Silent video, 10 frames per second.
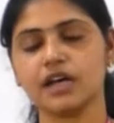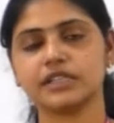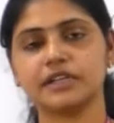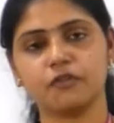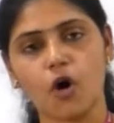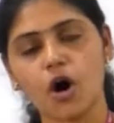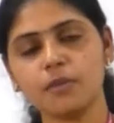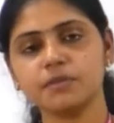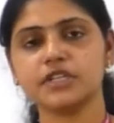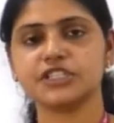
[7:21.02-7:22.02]
the
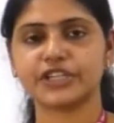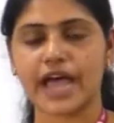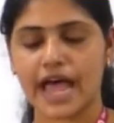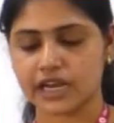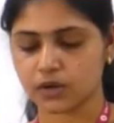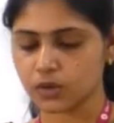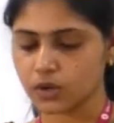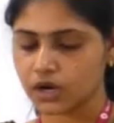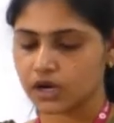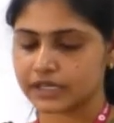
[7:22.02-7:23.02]
warm, shallow,
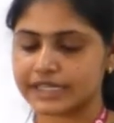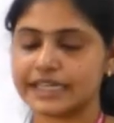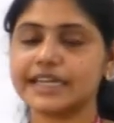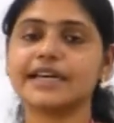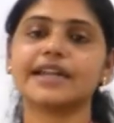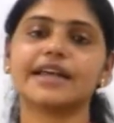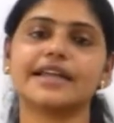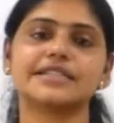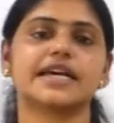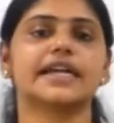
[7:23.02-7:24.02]
clear
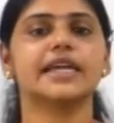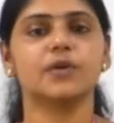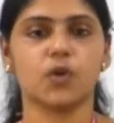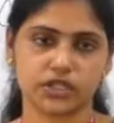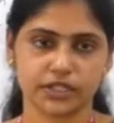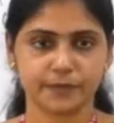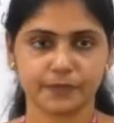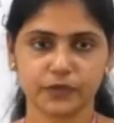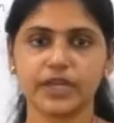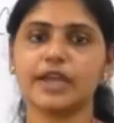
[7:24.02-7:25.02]
and sunny water.
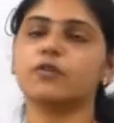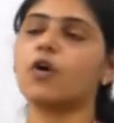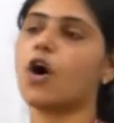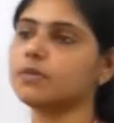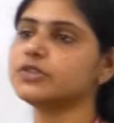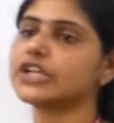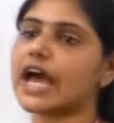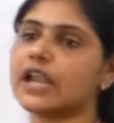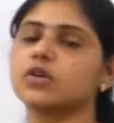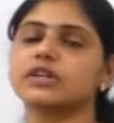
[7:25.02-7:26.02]
Okay, warm,
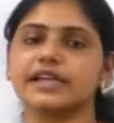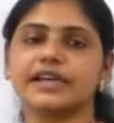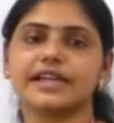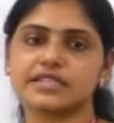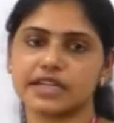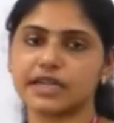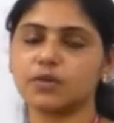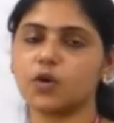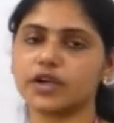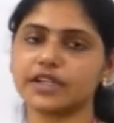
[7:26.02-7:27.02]
shallow, clear and sunny
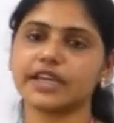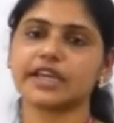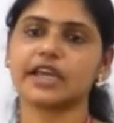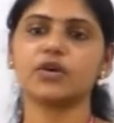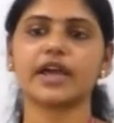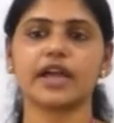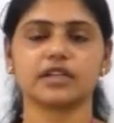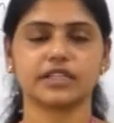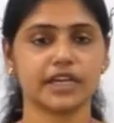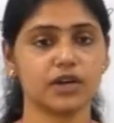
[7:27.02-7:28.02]
water, they
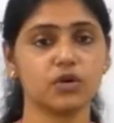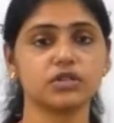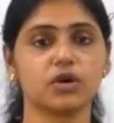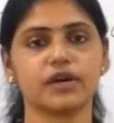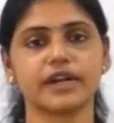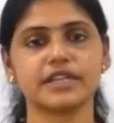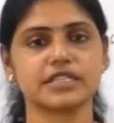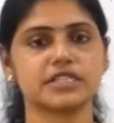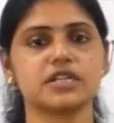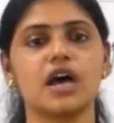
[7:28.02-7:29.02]
cannot tolerate
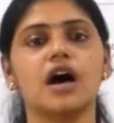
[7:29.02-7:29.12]
such